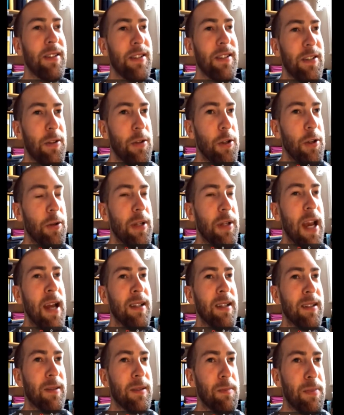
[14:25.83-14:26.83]
I mean, you can't
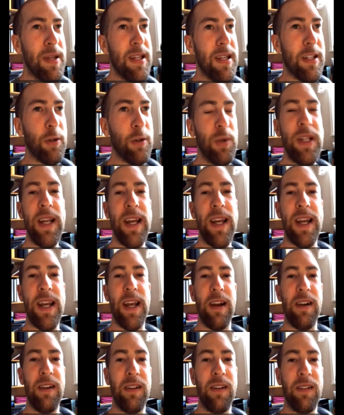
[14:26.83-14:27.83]
have somebody spend the last
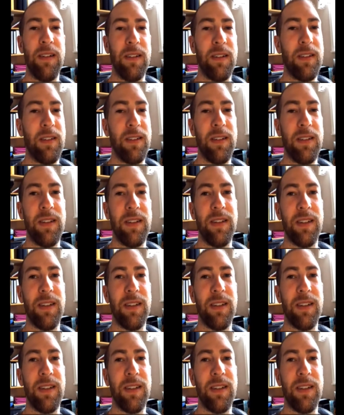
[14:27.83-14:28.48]
$10 and